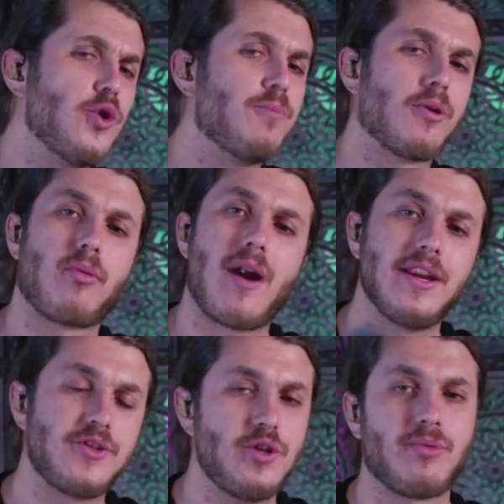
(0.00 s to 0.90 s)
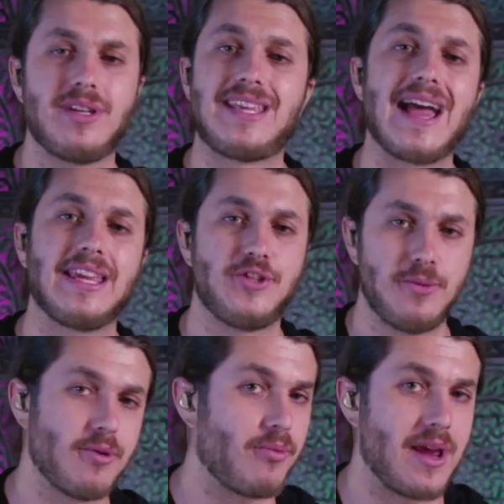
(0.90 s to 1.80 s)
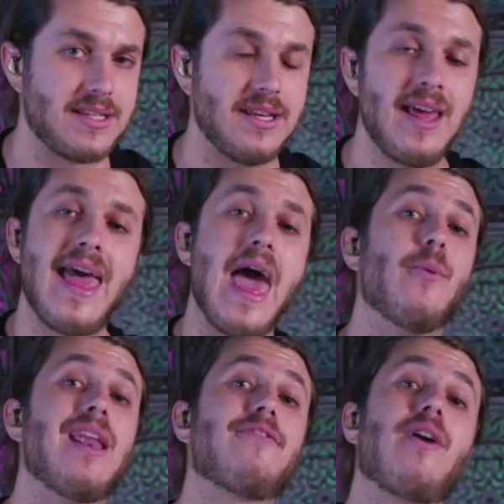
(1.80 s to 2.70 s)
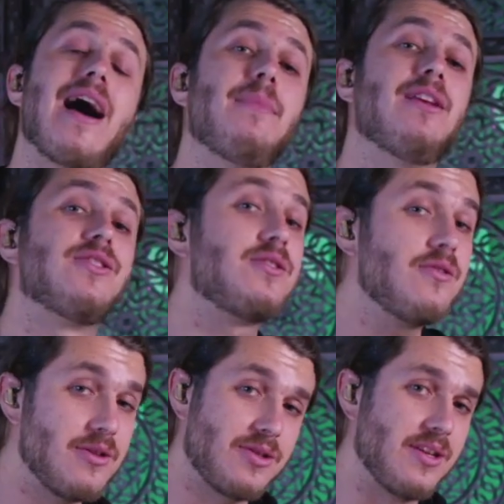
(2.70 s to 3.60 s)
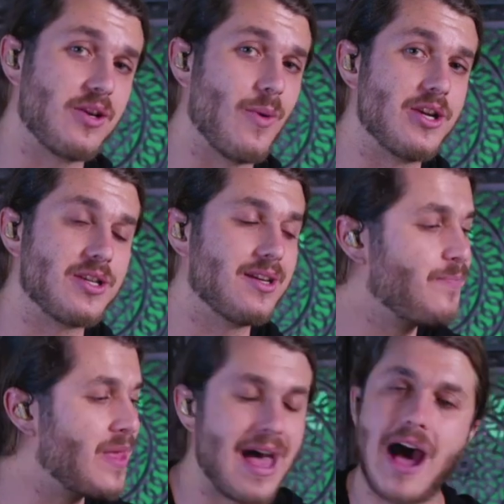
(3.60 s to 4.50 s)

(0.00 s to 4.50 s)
super bright, super attacky, super present, and whenever I'm in a studio situation,